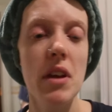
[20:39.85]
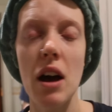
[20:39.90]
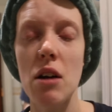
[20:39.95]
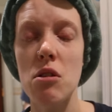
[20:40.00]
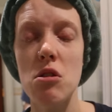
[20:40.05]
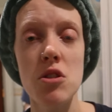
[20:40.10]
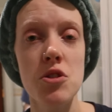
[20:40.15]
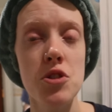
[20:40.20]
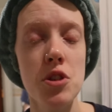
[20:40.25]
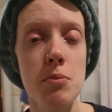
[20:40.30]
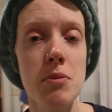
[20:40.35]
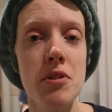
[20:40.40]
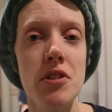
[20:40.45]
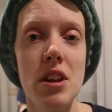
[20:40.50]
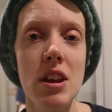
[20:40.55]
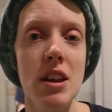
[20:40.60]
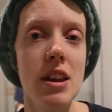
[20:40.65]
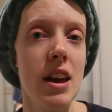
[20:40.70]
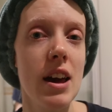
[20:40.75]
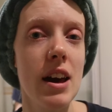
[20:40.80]
I'm going to do my
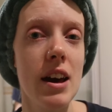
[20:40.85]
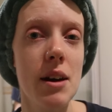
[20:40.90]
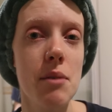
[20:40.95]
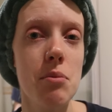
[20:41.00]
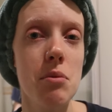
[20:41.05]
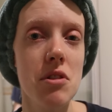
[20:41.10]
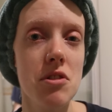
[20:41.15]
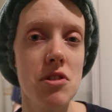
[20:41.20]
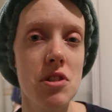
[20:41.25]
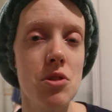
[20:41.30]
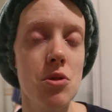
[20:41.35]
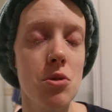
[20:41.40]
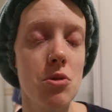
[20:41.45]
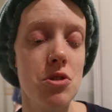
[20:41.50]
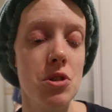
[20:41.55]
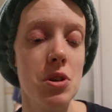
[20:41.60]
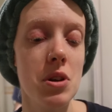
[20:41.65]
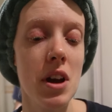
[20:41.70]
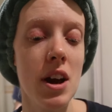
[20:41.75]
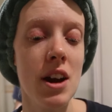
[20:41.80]
skincare whilst I talk
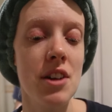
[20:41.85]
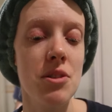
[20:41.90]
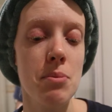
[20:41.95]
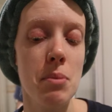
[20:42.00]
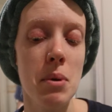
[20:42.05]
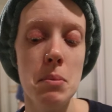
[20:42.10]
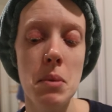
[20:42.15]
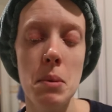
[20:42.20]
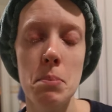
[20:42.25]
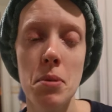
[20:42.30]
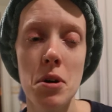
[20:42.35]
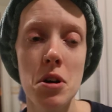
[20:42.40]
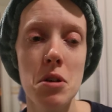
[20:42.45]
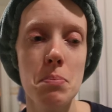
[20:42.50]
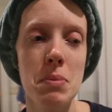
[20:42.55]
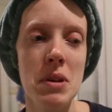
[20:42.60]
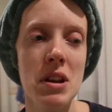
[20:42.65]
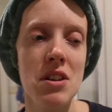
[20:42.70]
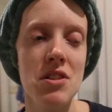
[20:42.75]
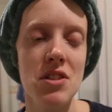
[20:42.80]
to you guys about my
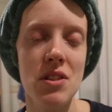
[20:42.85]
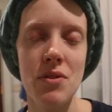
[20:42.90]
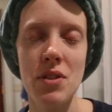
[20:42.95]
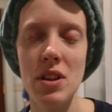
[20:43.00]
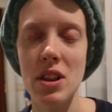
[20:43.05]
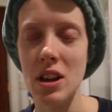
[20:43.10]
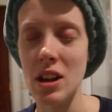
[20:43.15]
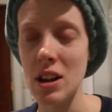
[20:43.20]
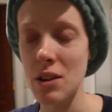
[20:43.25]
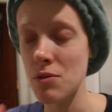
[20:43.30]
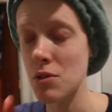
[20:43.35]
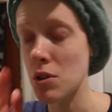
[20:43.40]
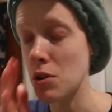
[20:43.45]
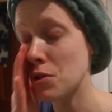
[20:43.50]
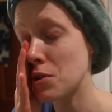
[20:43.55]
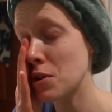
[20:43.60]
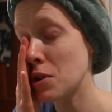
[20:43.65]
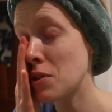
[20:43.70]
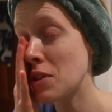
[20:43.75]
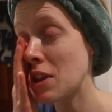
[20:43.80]
book because I feel like I've
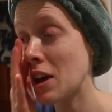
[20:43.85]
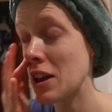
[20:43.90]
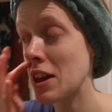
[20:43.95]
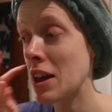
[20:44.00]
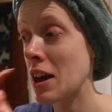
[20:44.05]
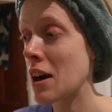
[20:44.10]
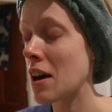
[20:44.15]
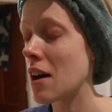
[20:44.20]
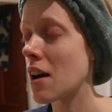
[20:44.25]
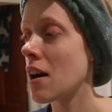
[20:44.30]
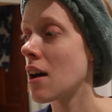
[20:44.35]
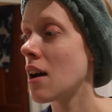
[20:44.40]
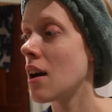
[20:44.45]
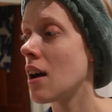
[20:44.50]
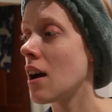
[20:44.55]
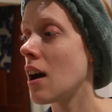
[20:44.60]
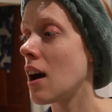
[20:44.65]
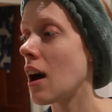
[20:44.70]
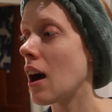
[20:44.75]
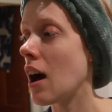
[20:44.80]
not done that yet.
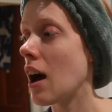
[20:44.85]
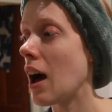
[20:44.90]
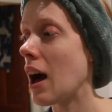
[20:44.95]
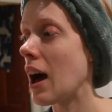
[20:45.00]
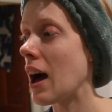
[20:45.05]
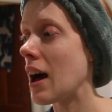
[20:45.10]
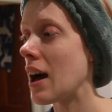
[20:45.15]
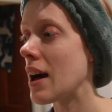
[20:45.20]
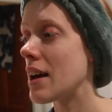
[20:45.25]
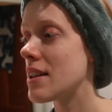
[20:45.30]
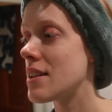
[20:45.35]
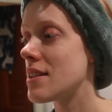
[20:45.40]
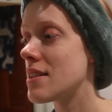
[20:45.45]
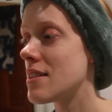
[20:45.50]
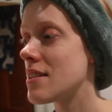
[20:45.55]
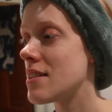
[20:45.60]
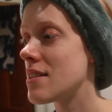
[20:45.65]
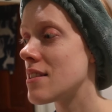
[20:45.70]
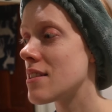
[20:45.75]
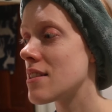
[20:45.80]

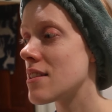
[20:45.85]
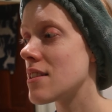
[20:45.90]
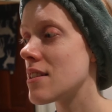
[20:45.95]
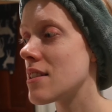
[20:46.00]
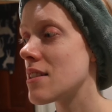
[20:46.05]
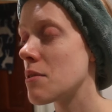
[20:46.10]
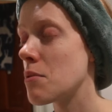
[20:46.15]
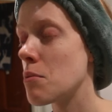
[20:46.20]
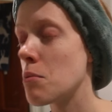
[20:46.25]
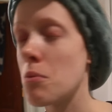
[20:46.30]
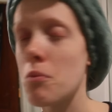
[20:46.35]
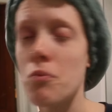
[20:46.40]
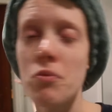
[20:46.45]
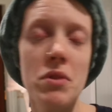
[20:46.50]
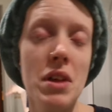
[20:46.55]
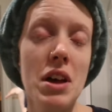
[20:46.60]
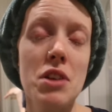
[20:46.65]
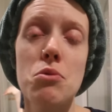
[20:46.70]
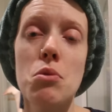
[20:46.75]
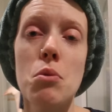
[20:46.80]
And
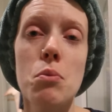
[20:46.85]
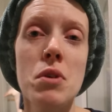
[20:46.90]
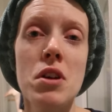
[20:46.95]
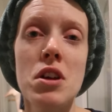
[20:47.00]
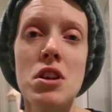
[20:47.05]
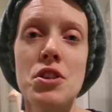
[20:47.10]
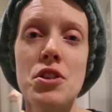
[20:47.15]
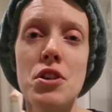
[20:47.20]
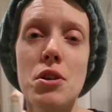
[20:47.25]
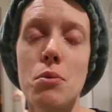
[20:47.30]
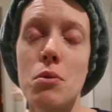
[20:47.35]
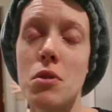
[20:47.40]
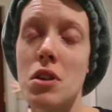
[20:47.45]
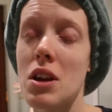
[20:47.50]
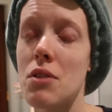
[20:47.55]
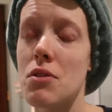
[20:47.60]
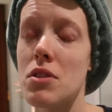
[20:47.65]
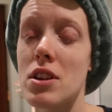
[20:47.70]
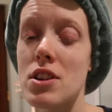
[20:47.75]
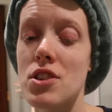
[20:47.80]
that's what we're going to do. We're going
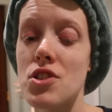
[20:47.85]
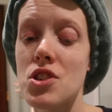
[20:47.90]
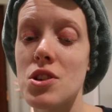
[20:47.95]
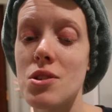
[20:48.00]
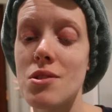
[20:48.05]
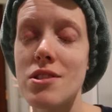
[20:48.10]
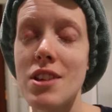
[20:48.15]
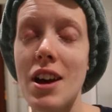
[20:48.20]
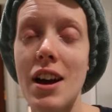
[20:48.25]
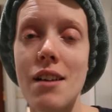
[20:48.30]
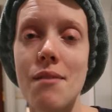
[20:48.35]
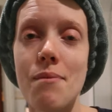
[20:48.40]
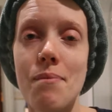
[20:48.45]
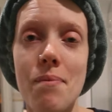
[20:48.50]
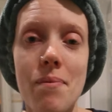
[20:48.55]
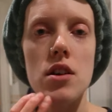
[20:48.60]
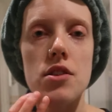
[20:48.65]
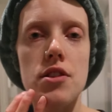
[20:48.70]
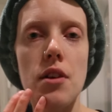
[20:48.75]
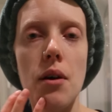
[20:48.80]
to have a nice chill time.
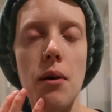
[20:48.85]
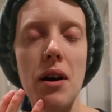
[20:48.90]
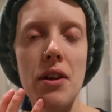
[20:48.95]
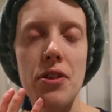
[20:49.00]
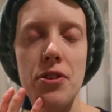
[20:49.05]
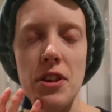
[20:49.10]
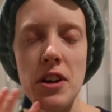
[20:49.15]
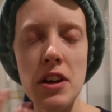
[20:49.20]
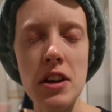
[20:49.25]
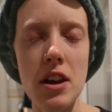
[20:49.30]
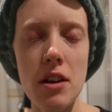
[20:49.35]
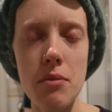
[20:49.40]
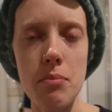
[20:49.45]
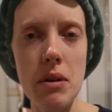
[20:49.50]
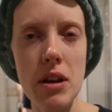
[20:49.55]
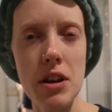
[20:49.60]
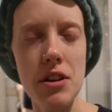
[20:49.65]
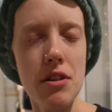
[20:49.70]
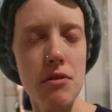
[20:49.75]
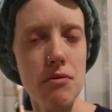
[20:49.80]
So I think I've
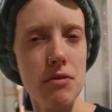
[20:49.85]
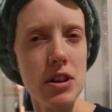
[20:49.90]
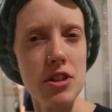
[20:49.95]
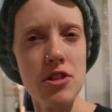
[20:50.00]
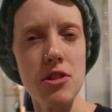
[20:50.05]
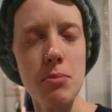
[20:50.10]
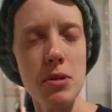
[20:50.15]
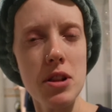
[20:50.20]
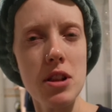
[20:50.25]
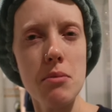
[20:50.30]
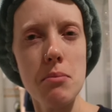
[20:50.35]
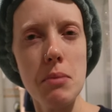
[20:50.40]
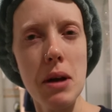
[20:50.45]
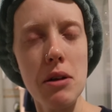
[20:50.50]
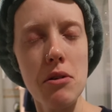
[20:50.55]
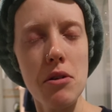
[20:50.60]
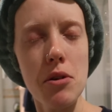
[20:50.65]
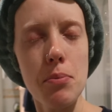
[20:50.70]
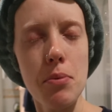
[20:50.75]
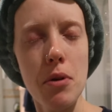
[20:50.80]
made a reasonable
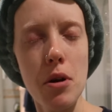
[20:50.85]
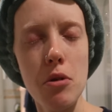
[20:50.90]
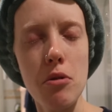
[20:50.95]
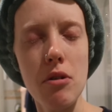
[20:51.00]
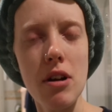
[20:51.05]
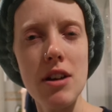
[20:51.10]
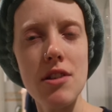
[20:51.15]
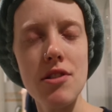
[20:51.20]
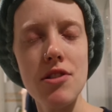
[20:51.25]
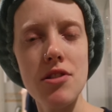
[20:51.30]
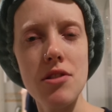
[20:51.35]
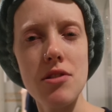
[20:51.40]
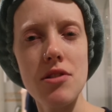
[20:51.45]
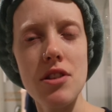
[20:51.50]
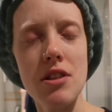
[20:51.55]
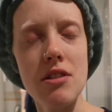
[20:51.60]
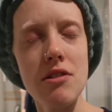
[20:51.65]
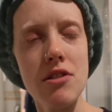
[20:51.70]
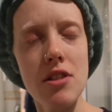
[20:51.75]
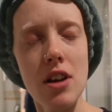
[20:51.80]
amount of progress
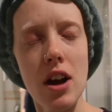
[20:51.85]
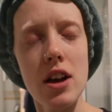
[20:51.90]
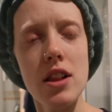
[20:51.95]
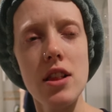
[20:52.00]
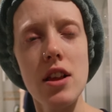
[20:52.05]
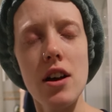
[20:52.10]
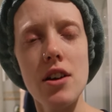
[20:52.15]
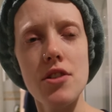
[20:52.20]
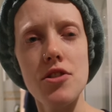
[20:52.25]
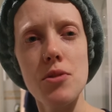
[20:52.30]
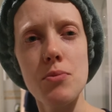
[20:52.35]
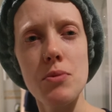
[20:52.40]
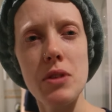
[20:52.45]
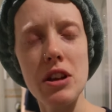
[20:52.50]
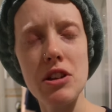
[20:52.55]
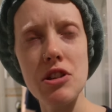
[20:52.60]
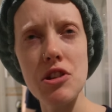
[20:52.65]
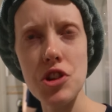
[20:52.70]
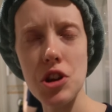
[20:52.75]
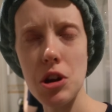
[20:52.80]
since I last
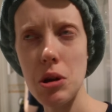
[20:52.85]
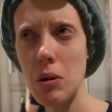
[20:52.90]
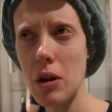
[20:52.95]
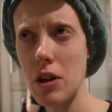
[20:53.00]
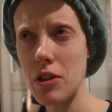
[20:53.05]
updated you.